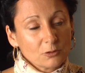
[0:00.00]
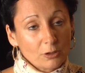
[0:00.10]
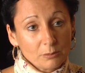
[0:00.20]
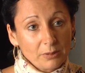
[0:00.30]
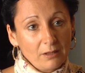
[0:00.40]

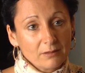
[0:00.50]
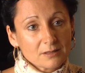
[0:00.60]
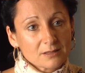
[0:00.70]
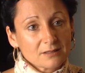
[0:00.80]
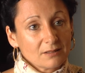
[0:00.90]

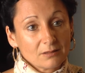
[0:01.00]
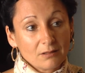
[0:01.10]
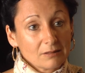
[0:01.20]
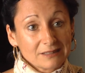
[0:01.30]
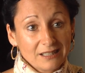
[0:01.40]
grandparents,
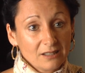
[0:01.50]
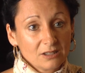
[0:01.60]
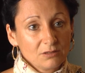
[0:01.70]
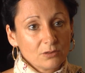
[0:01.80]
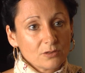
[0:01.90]
on
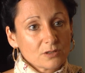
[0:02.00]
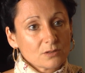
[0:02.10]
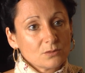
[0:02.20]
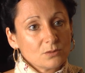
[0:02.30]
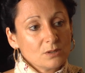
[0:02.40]
caregivers
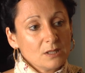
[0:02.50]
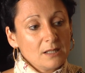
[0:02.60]
who